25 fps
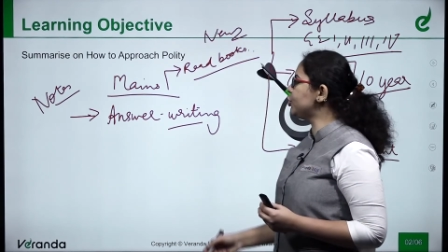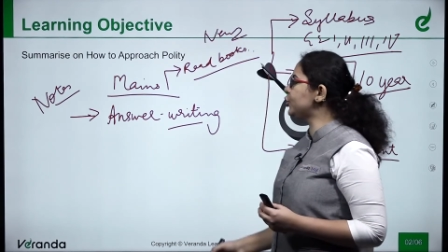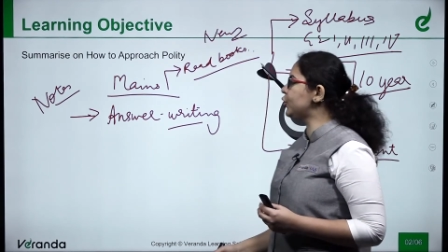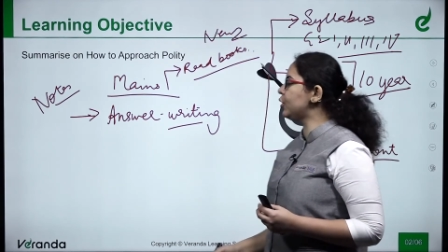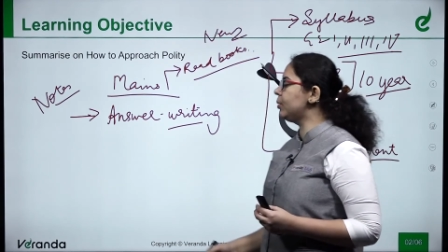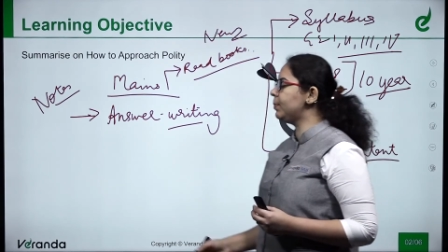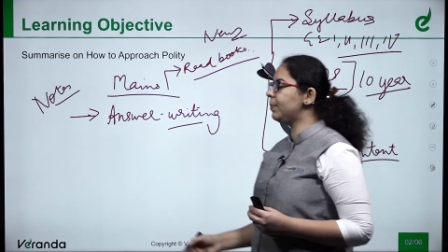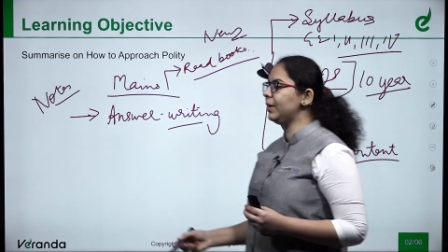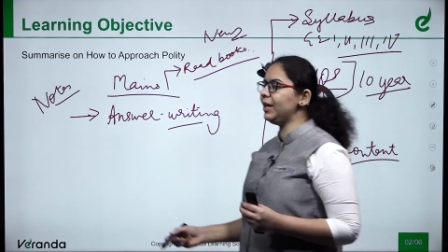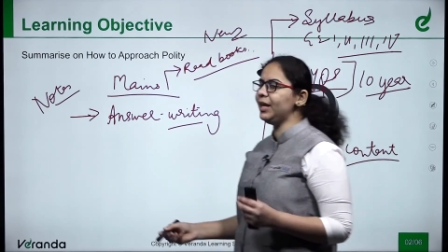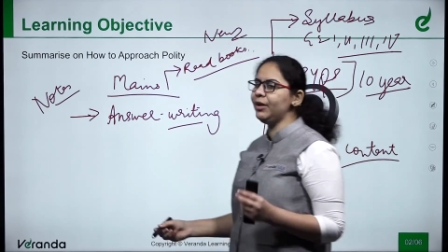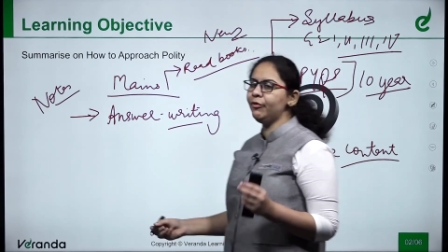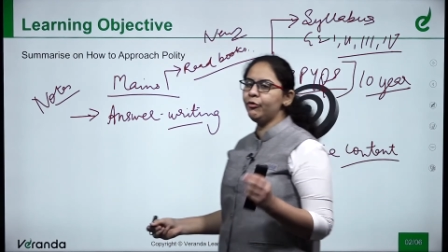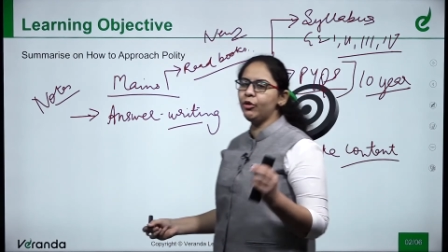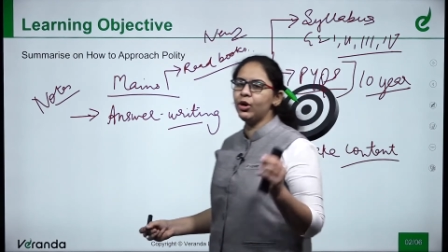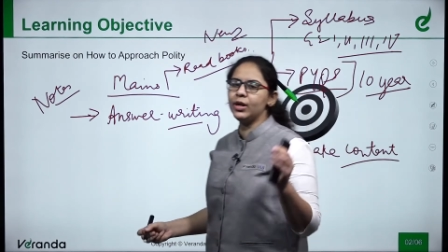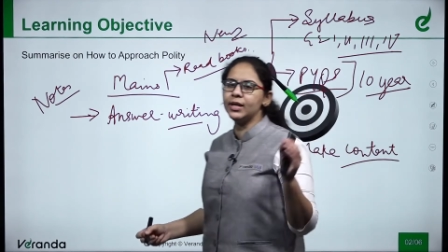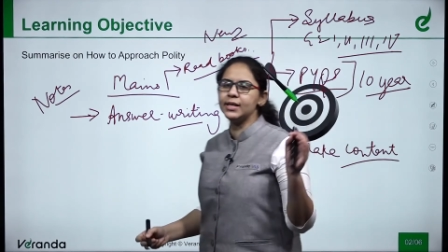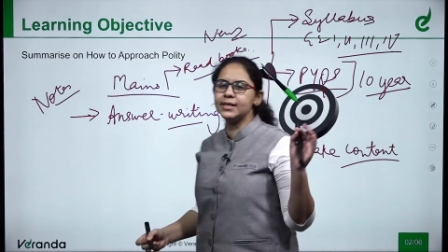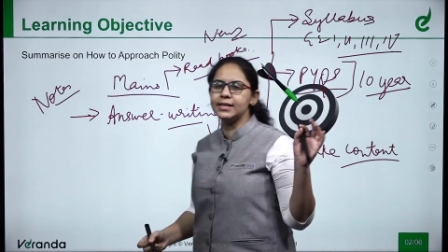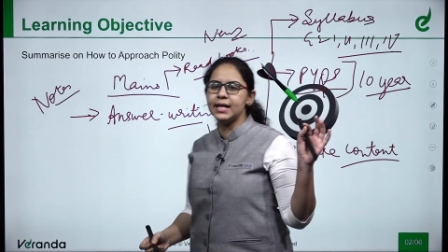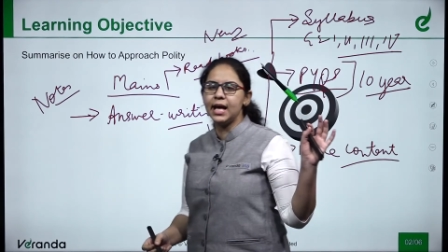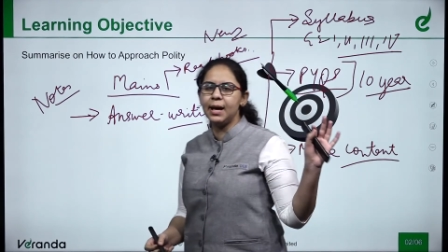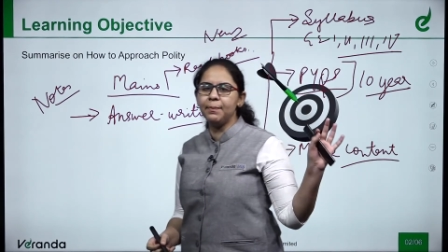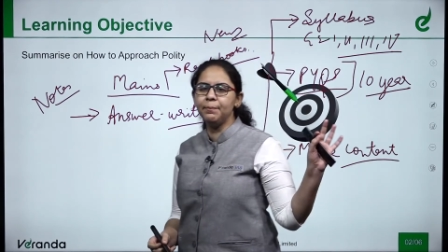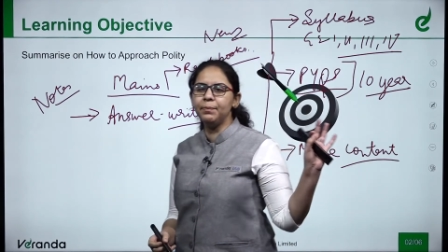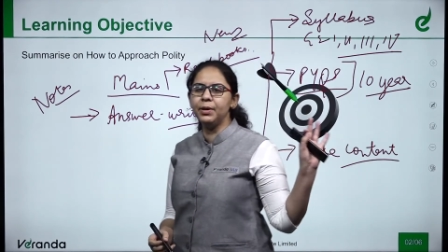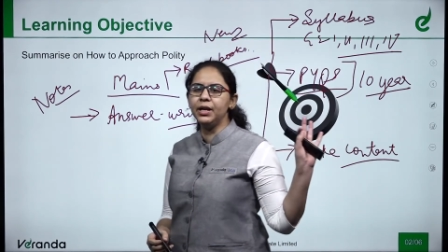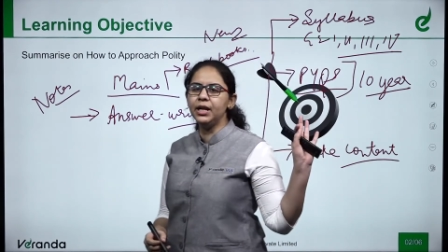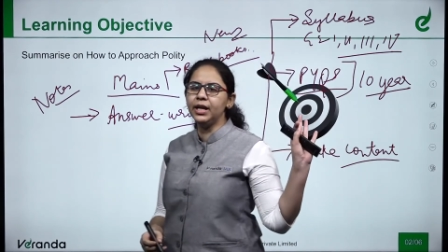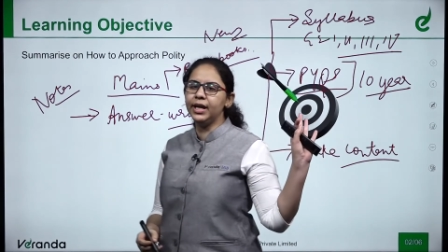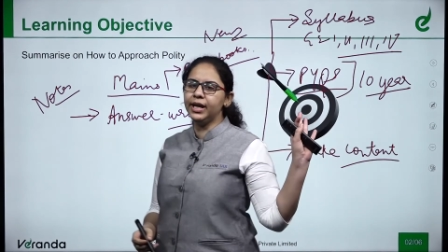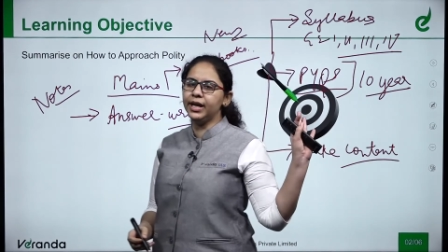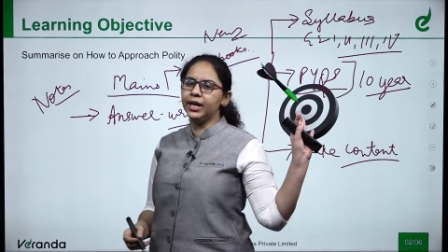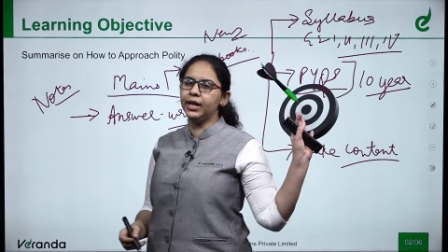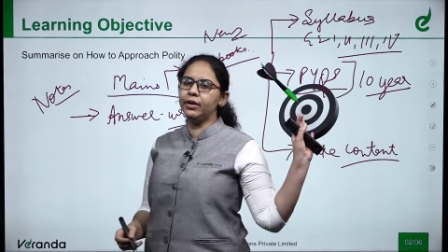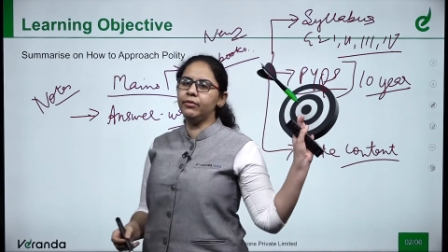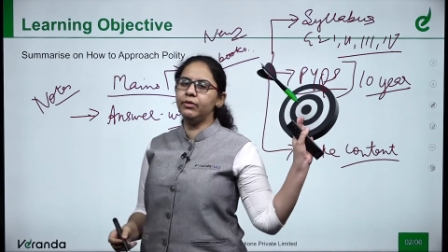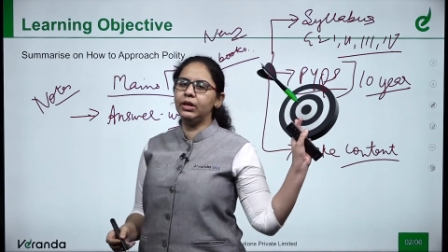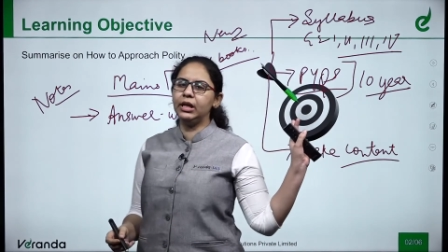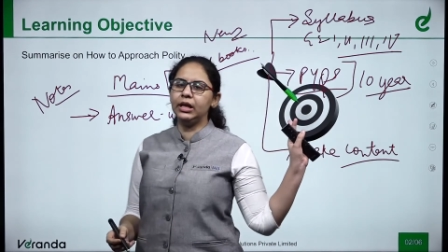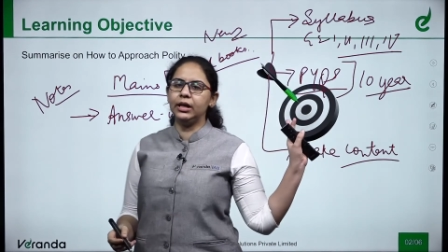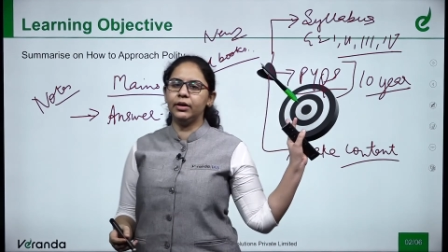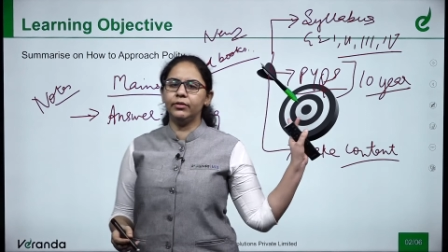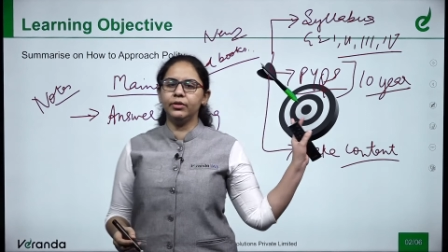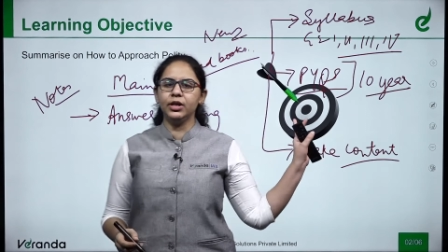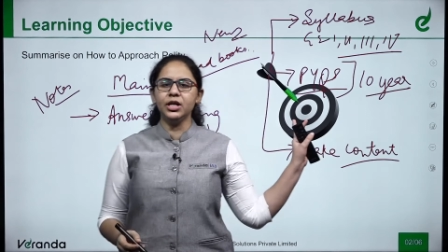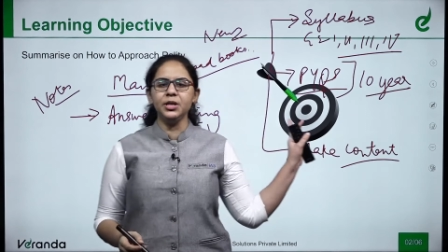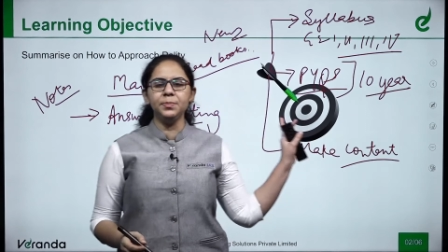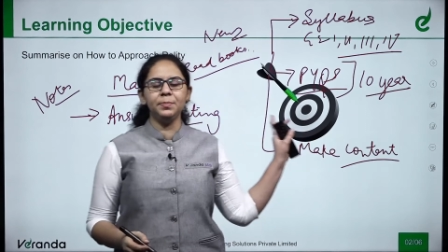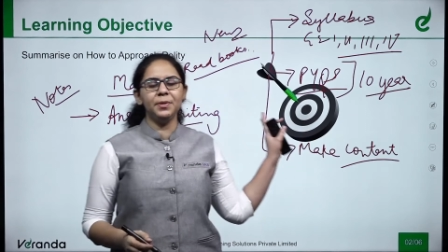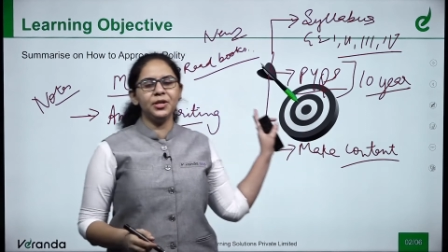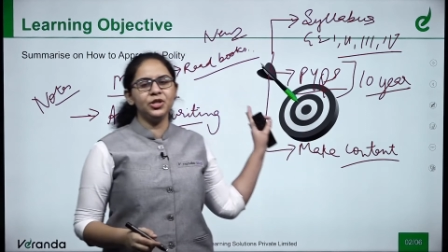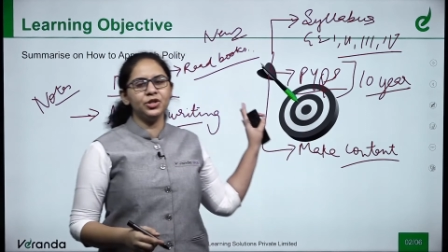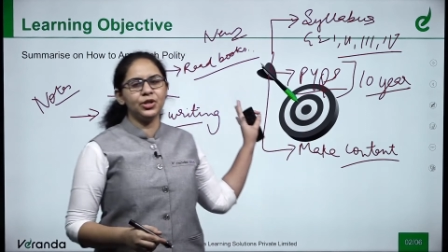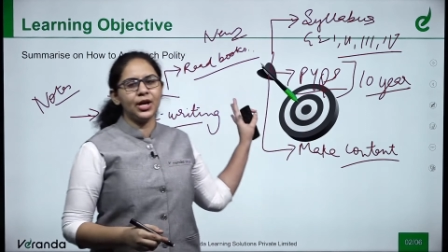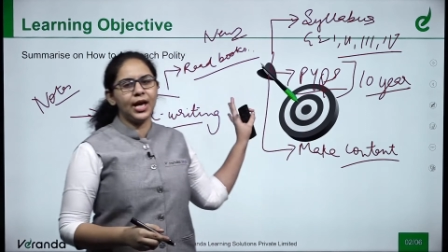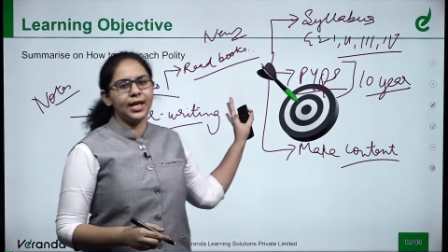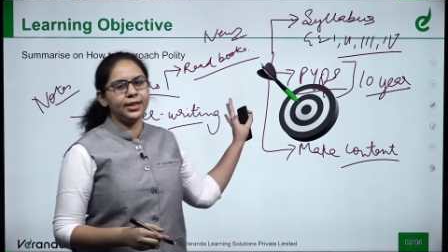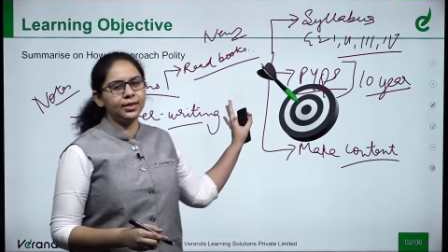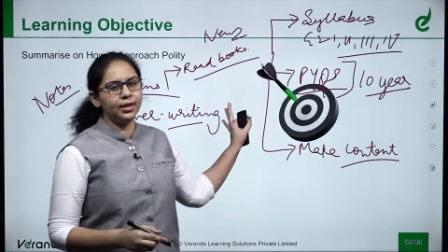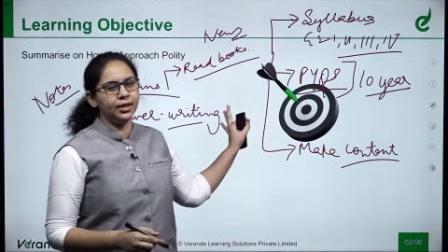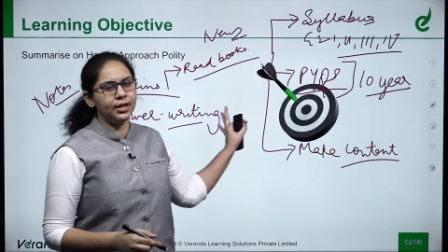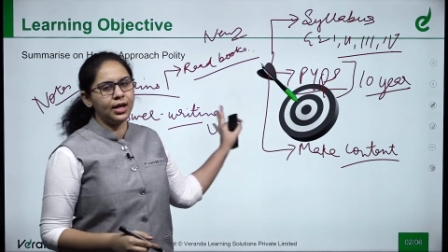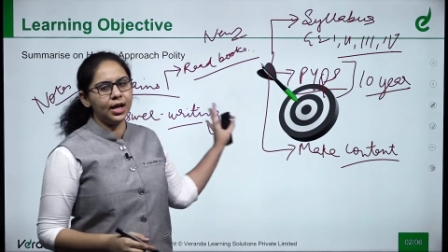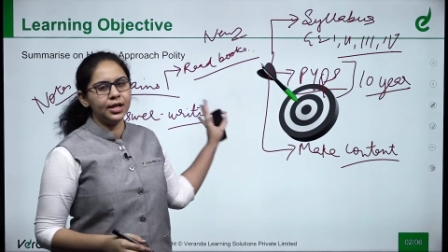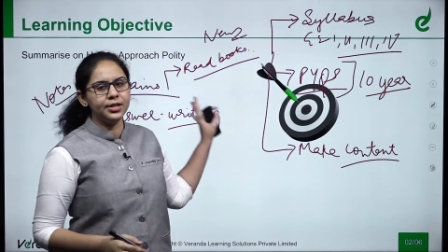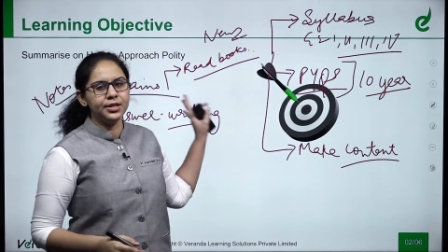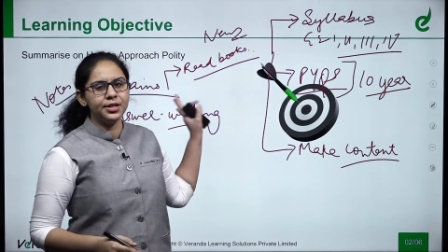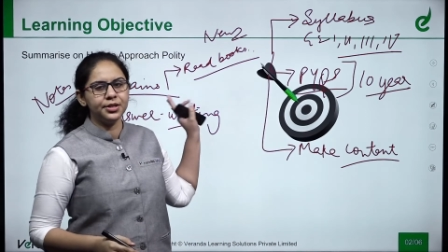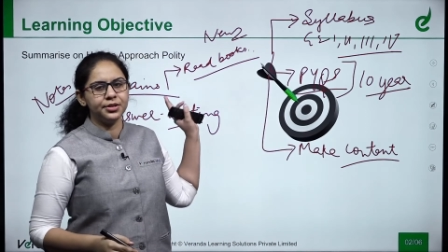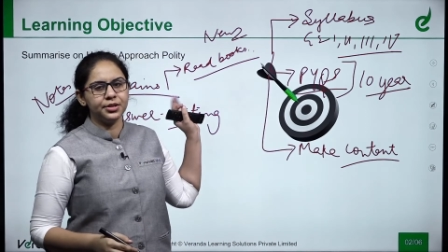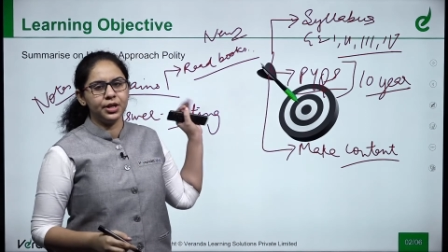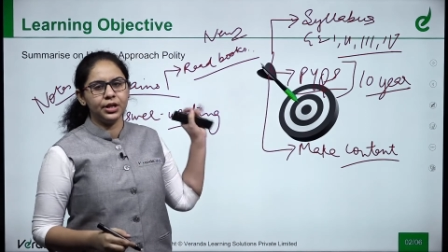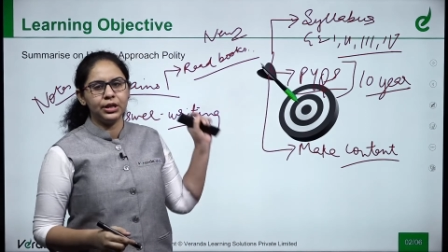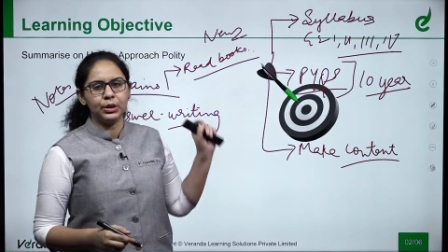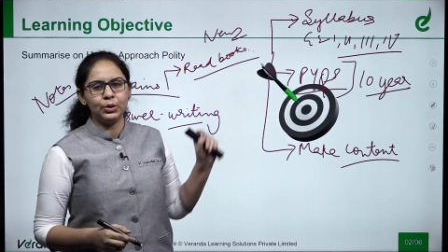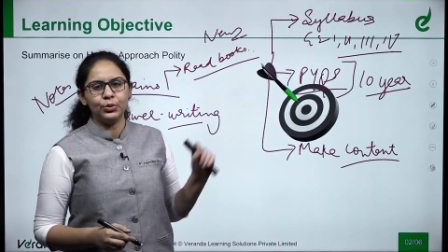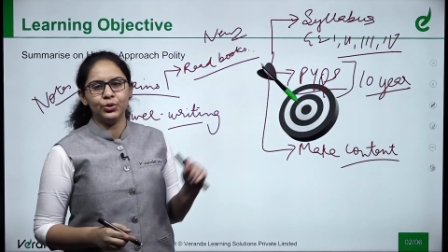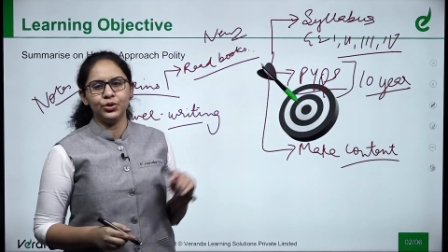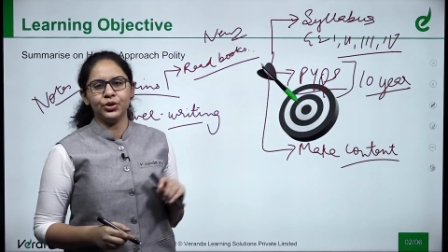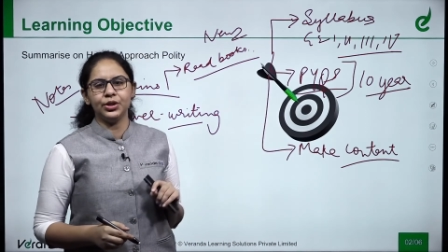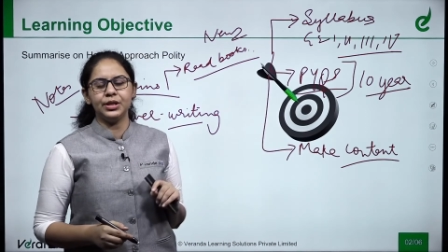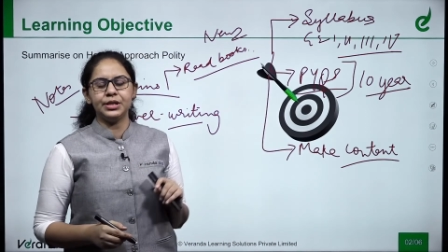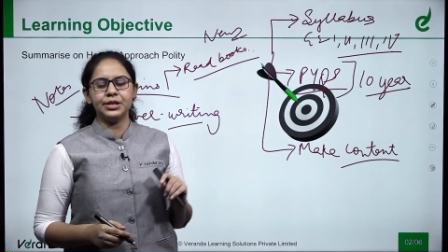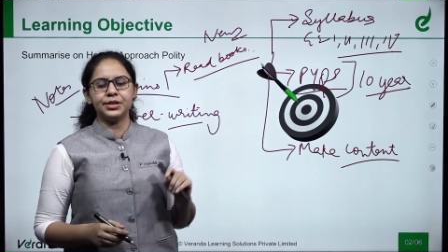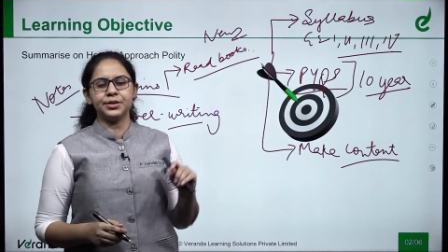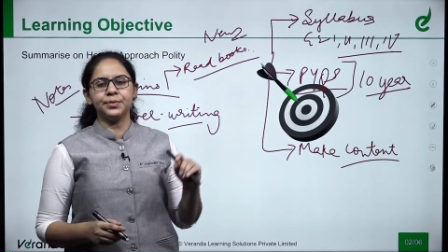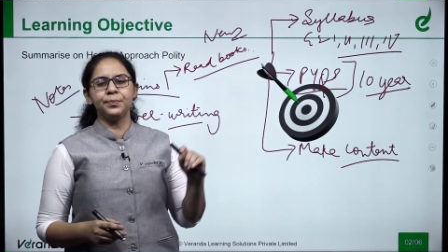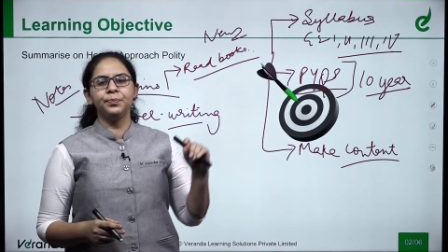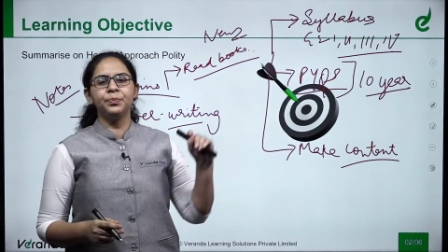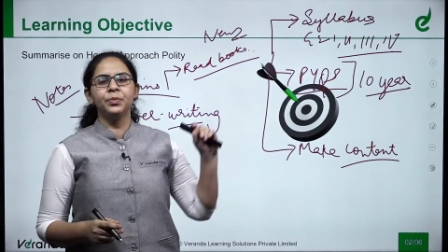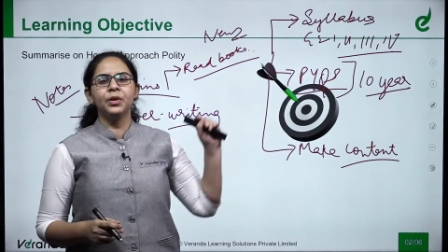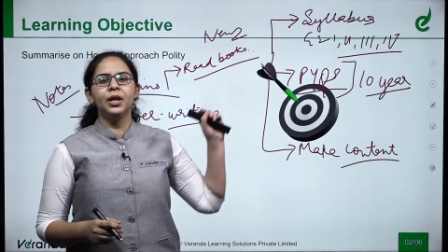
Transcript: should be, for example, here we covered Panchayati Raj institutions.